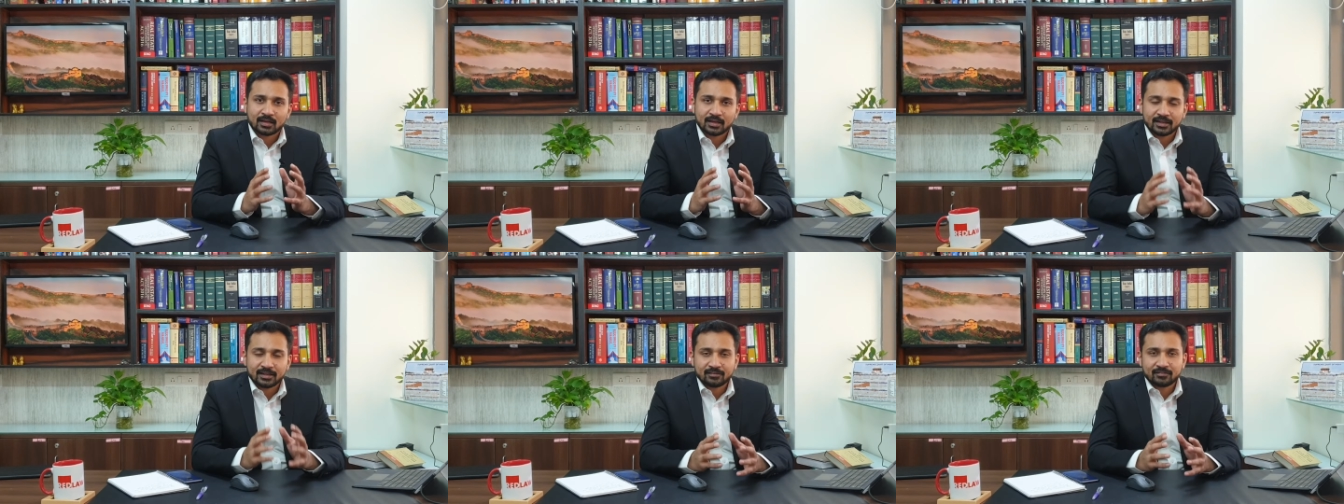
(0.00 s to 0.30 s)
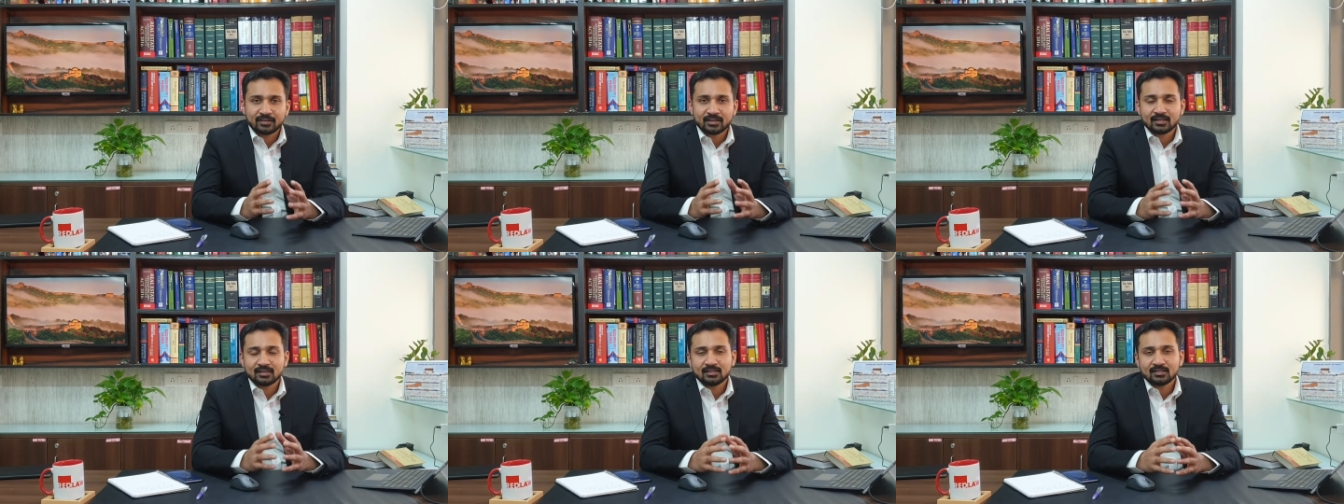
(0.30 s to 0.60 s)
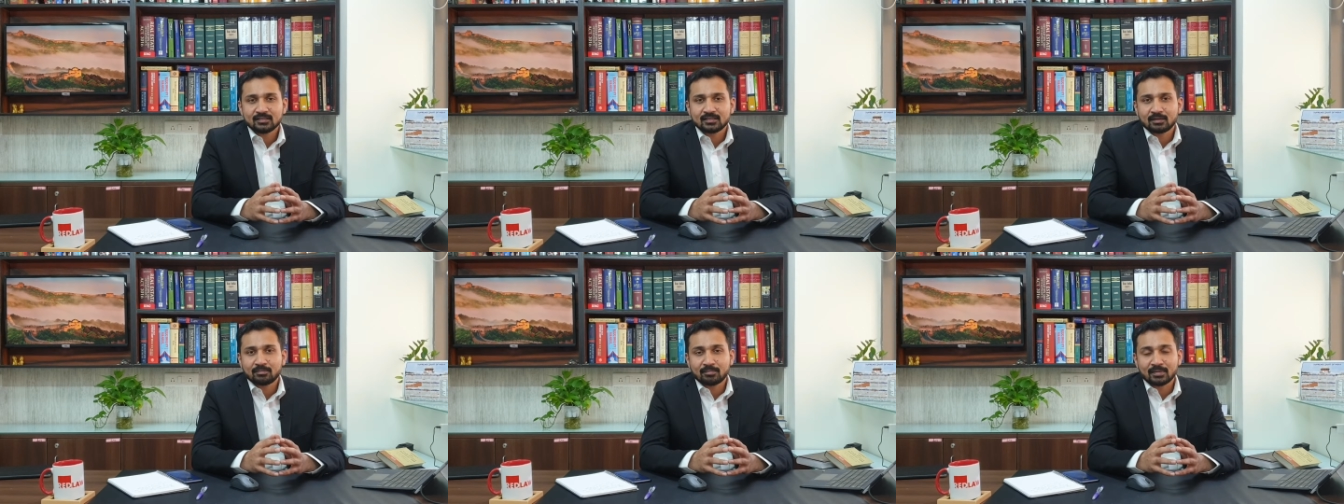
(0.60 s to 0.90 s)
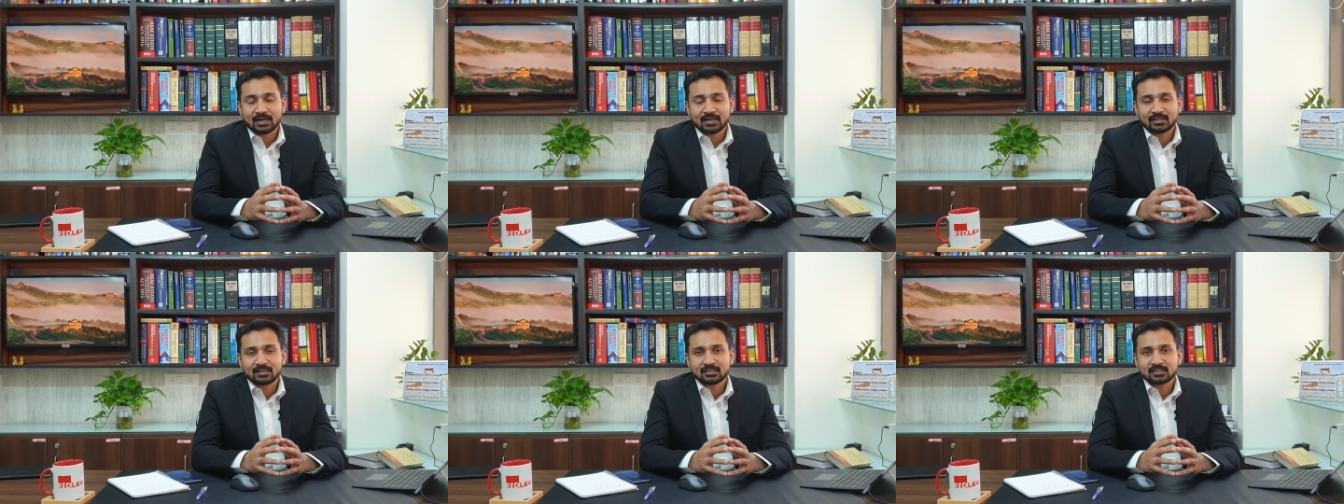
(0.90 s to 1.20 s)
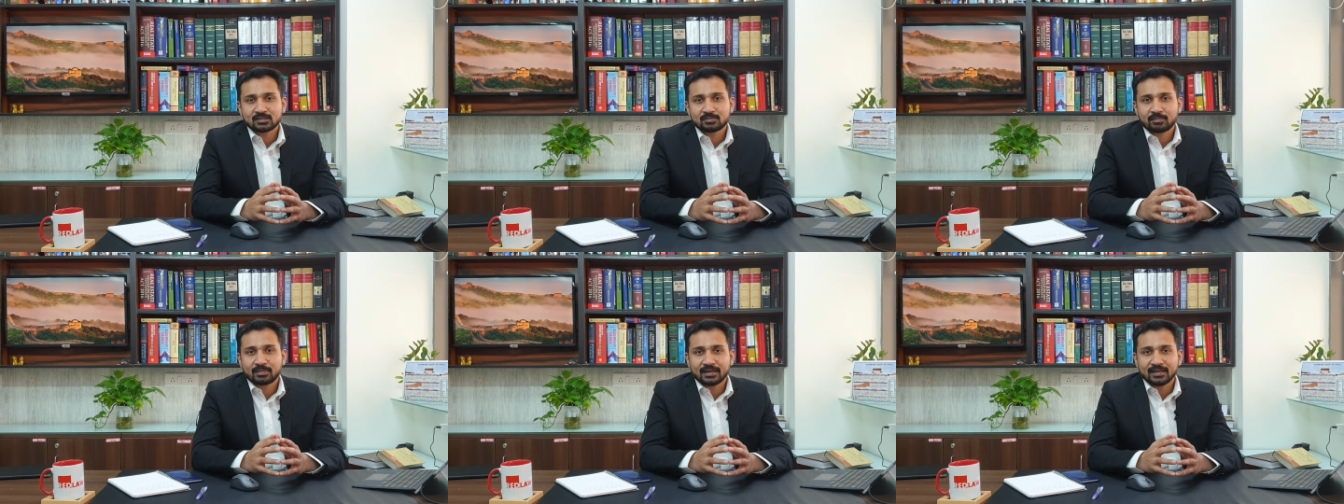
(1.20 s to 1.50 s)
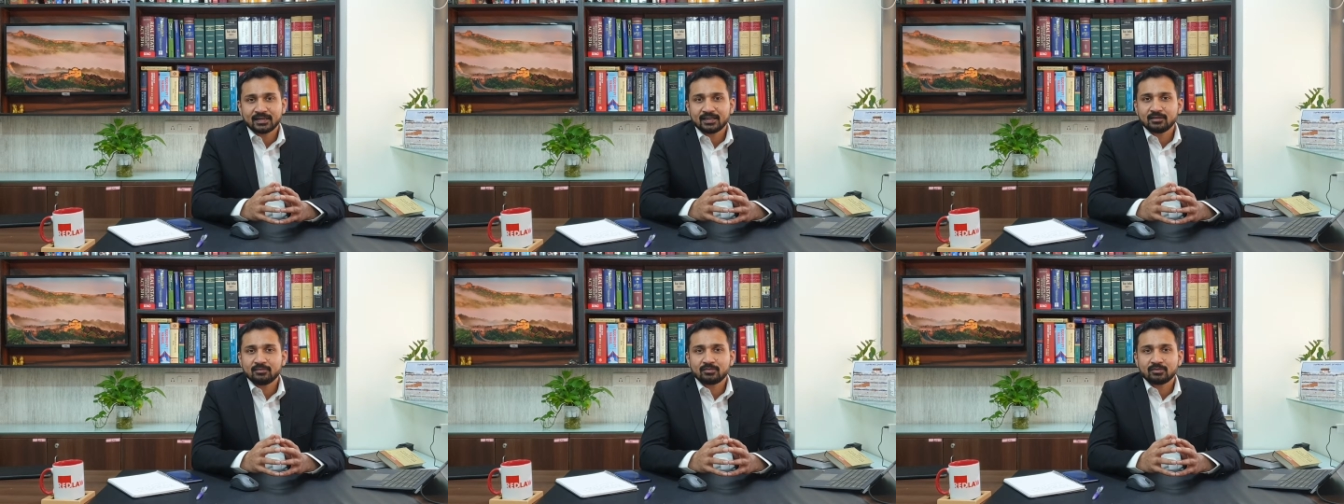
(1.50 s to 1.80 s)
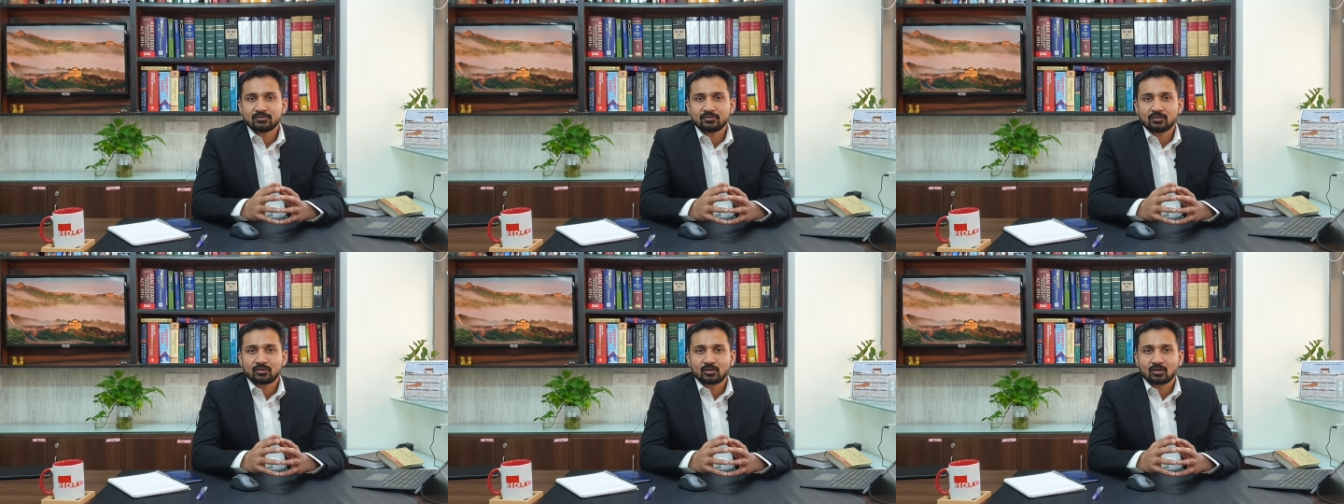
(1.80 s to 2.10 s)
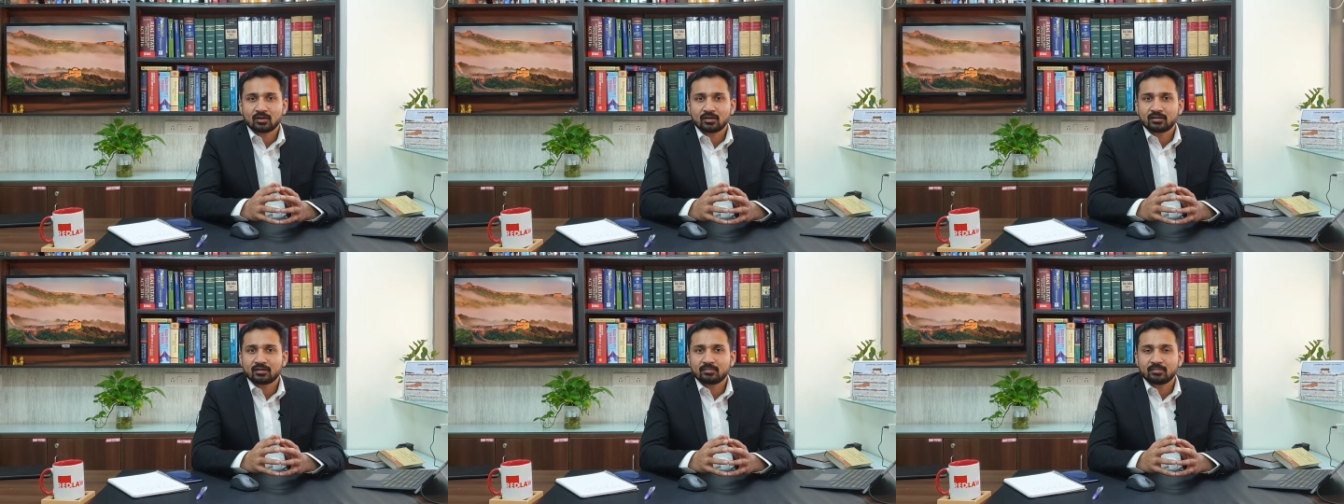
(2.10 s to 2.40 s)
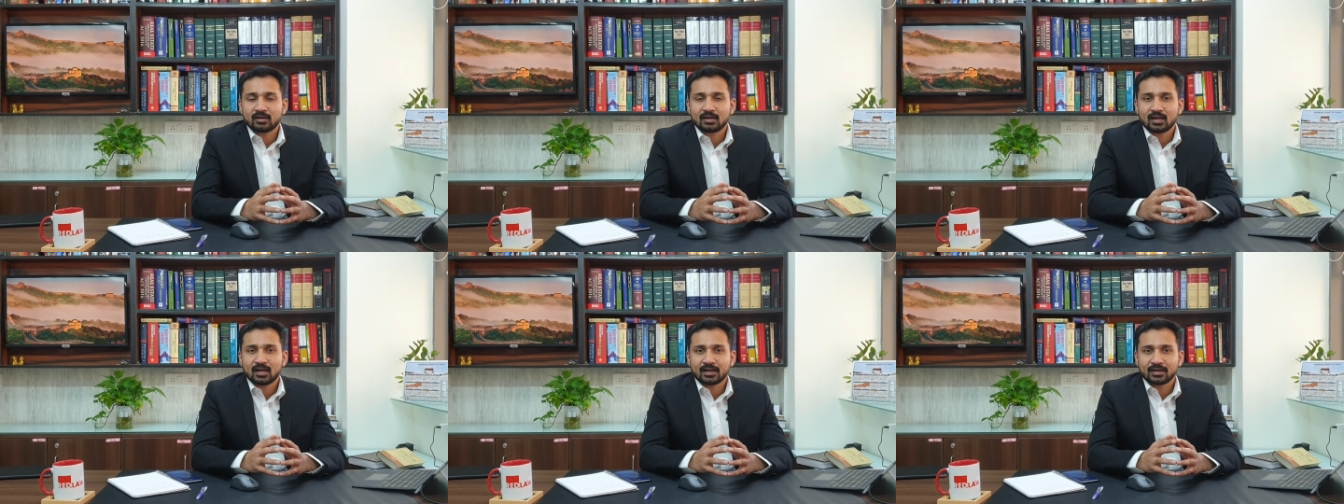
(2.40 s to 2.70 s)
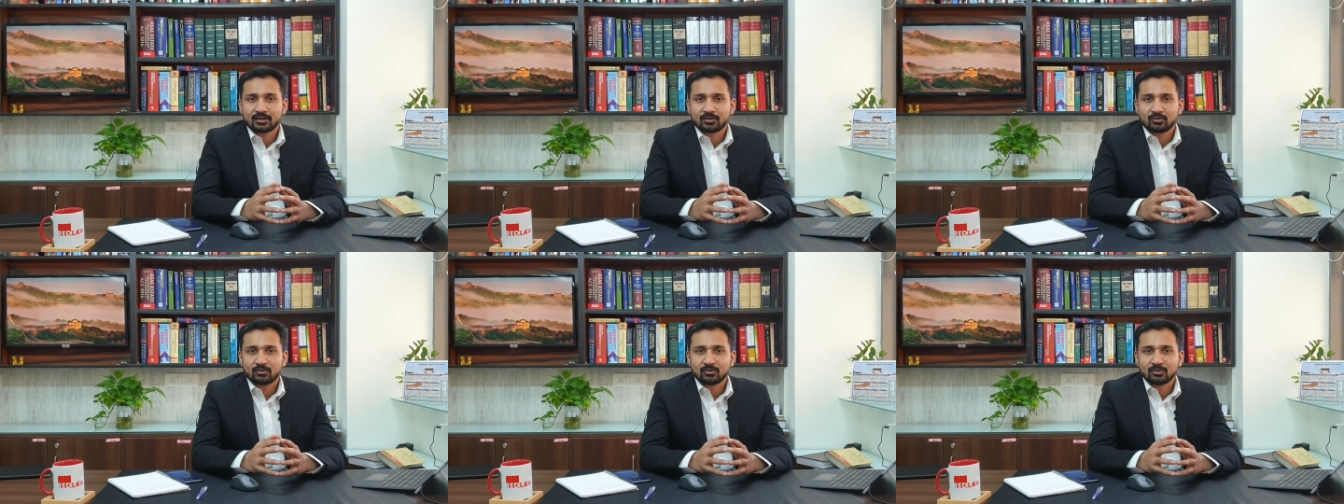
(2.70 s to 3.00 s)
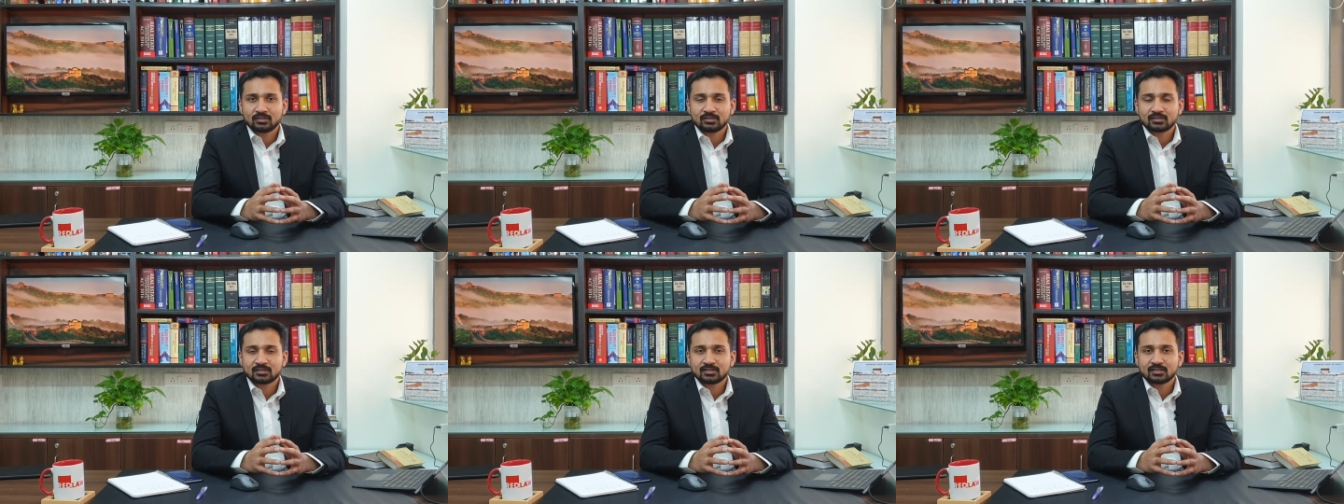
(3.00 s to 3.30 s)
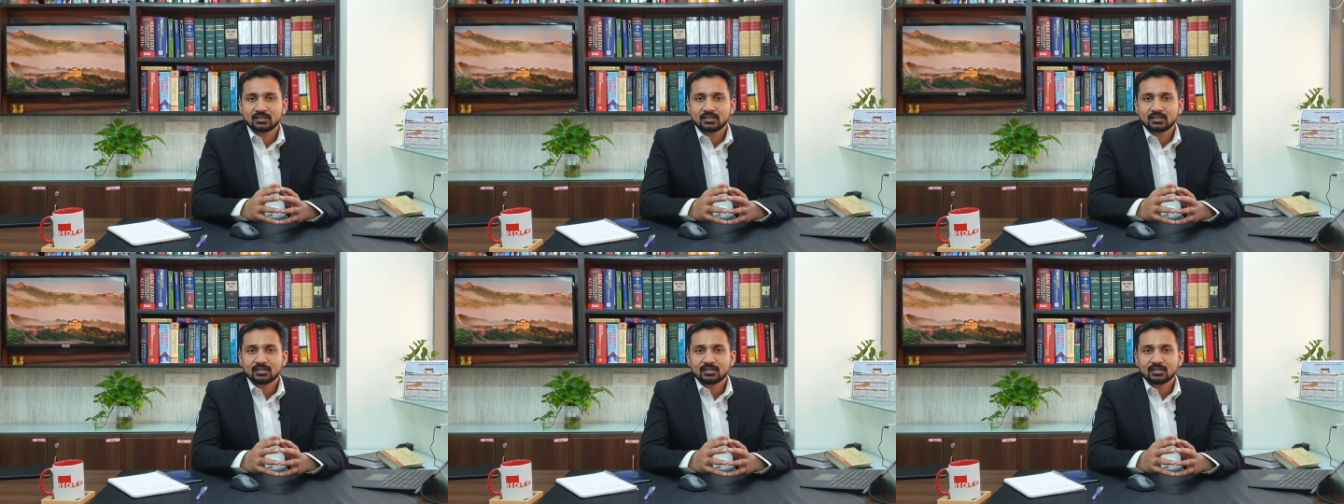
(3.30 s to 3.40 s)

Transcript: even the matters pending before honorable high courts